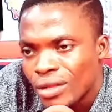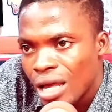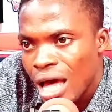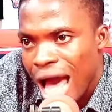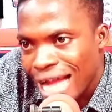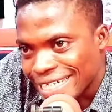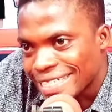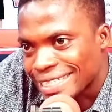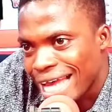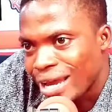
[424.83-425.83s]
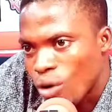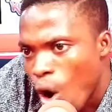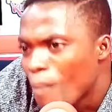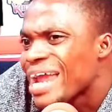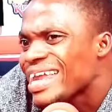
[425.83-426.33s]
I think say,
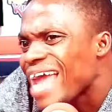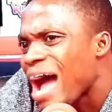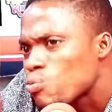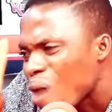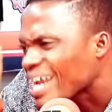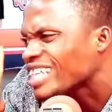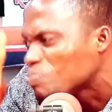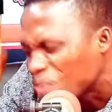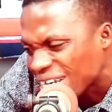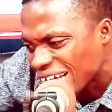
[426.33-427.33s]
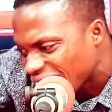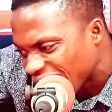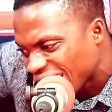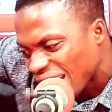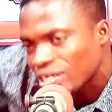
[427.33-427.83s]
Ombenya one
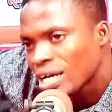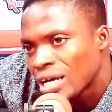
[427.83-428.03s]
experienced left